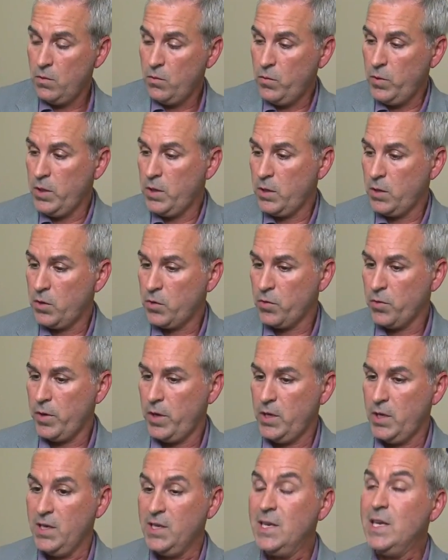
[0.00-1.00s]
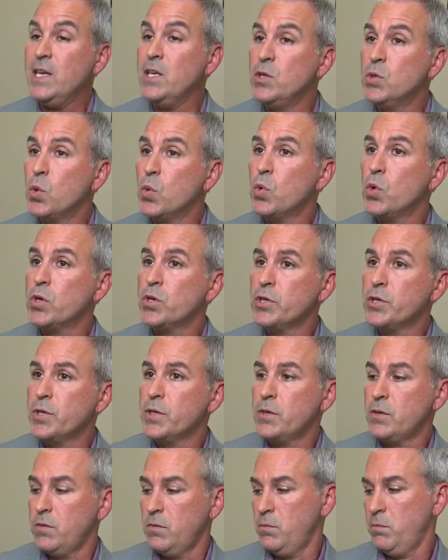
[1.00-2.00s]
We can create a
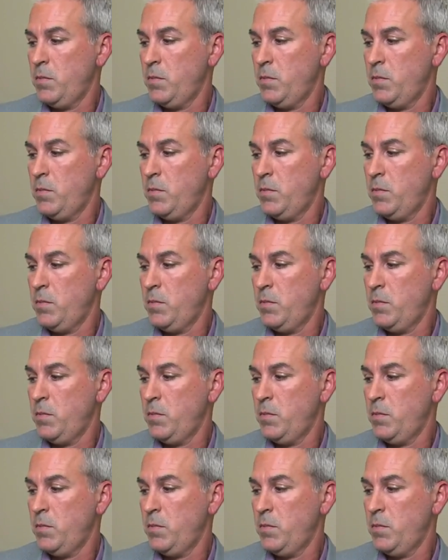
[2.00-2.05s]
detorsion